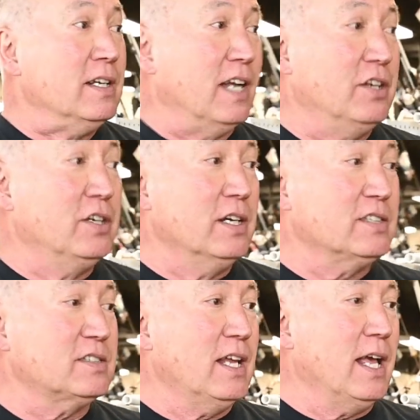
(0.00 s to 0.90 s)
Now you're going to
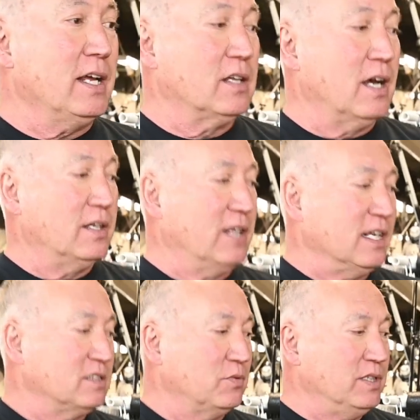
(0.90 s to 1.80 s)
snag a lot, and
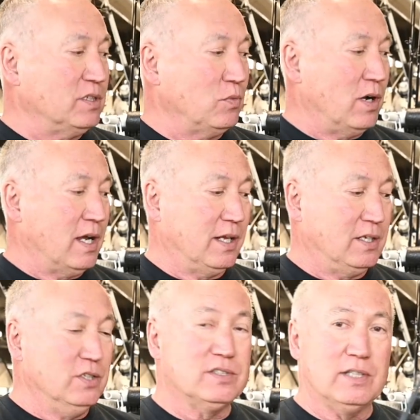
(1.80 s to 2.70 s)
that's the reason why I
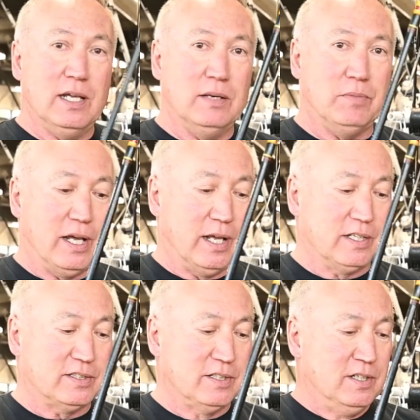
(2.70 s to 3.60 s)
use
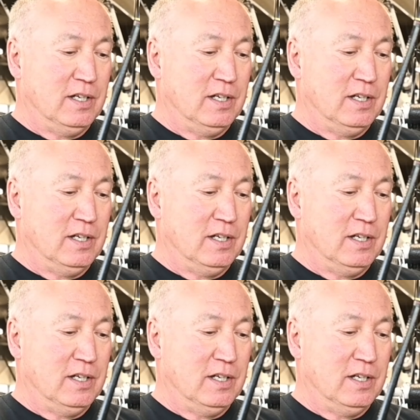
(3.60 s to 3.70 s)
sandbags.